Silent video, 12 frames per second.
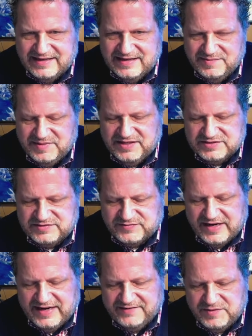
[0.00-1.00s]
because for
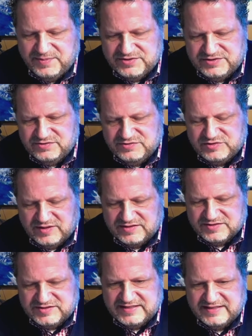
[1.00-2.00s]
every person who
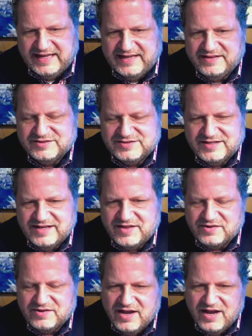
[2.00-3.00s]
struggles today, there's
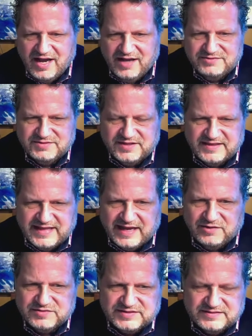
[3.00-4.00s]
another
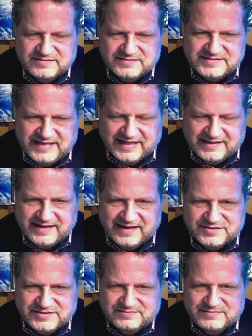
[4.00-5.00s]
100,000,
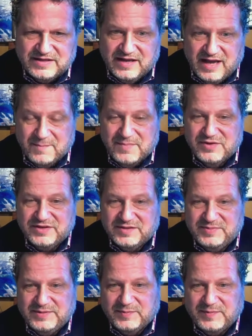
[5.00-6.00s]
10,000, 1 million
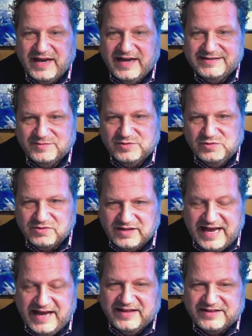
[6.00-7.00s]
people behind them who will
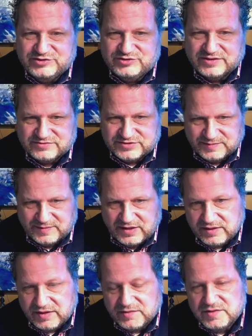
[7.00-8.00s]
have that struggle
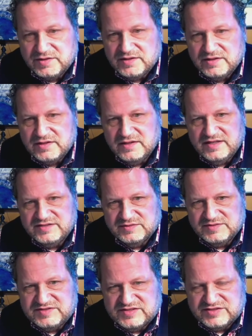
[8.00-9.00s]
tomorrow. And so
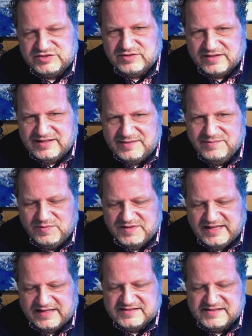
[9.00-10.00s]
it's the struggling moment
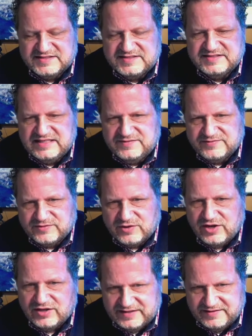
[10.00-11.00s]
that is the seed for
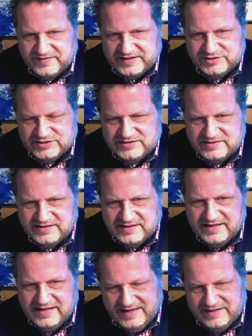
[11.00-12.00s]
all innovation.
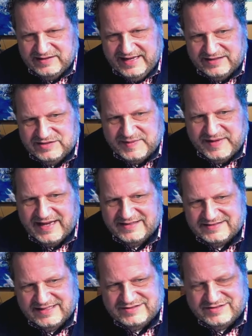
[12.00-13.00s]
And to be
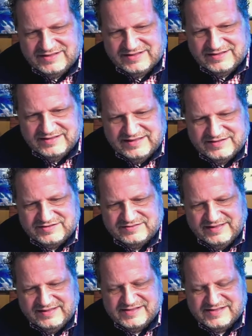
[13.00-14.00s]
honest, it's
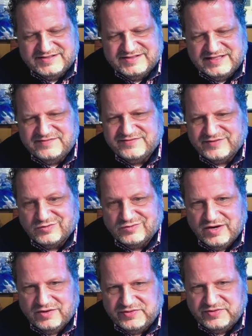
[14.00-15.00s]
the seed for
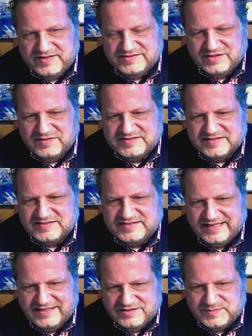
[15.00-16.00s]
growth. And so as a
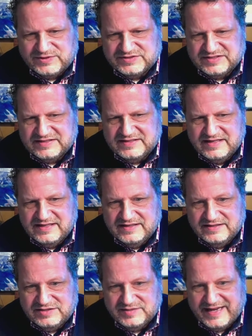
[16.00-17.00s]
salesperson,
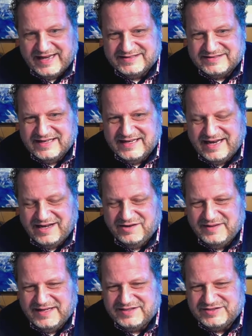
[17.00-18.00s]
to be honest, how do
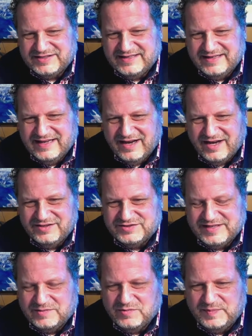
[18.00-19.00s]
we actually
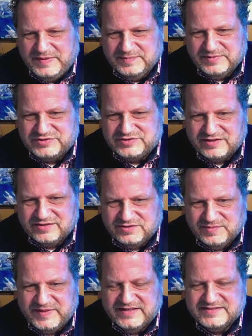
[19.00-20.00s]
understand where people
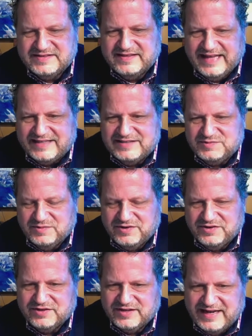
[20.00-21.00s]
struggle? Because that's where
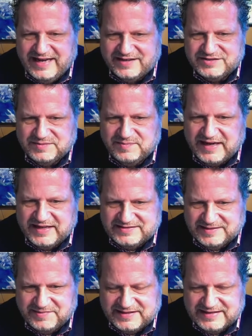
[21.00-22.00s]
they're going to actually buy
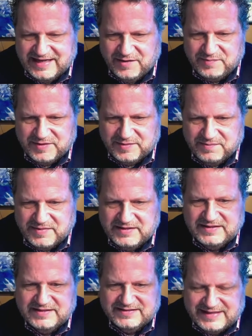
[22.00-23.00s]
something to help them
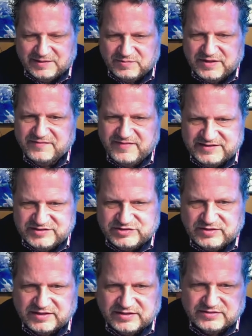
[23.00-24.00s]
get rid of that
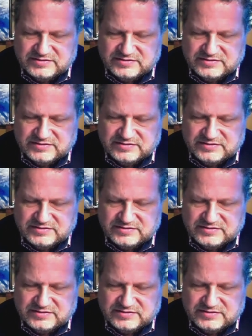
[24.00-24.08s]
struggle.